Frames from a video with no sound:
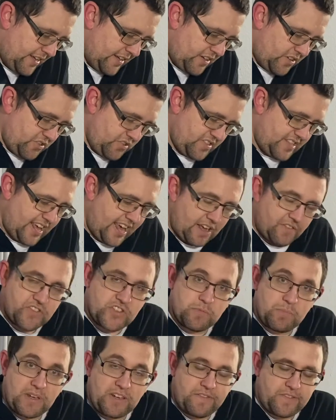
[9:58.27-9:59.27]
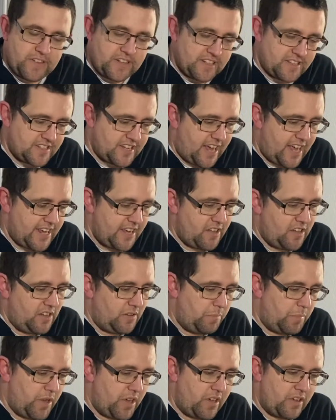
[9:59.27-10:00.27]
because they have to be for the tile,
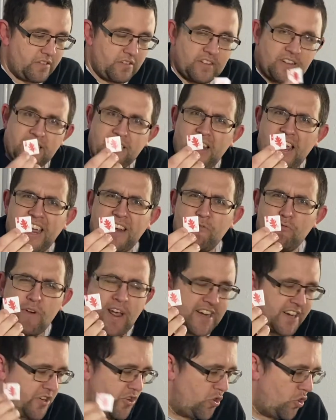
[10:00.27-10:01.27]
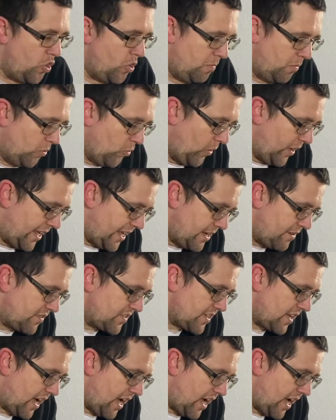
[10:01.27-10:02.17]
but like red normal leaves.